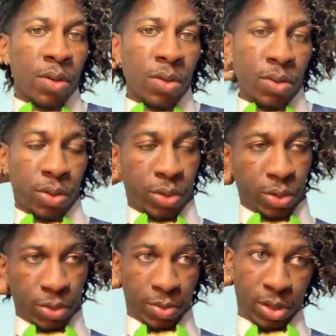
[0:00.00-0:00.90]

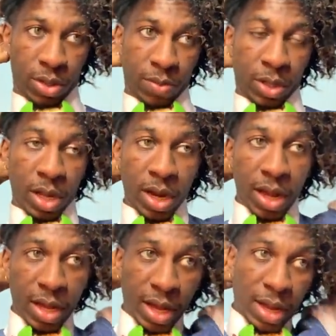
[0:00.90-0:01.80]
Oof. Glad
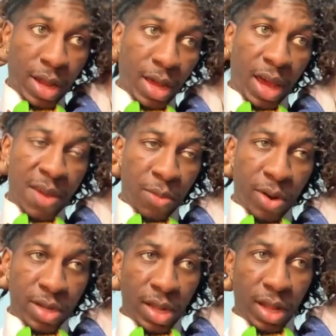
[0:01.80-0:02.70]
I ain't got like eight
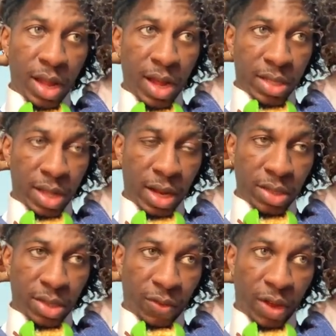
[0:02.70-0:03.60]
braids like last time.
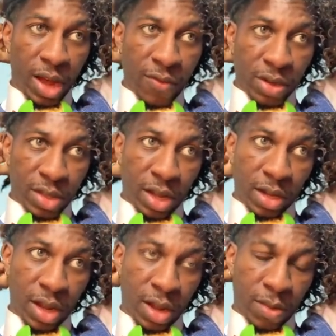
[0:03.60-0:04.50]
That took forever to take
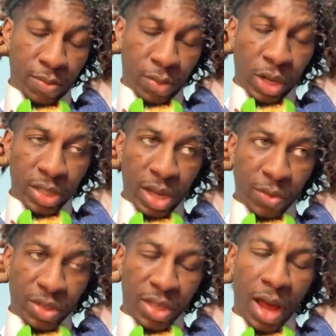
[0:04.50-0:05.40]
down. Plus they
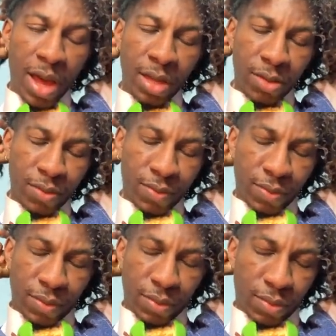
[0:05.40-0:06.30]
was tight.
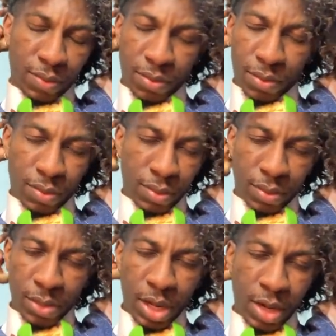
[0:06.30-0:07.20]

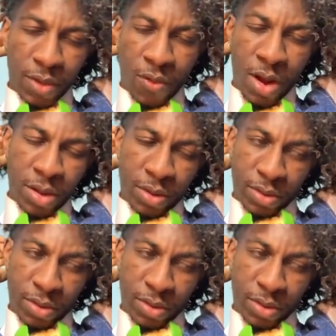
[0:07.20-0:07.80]
That ain't right.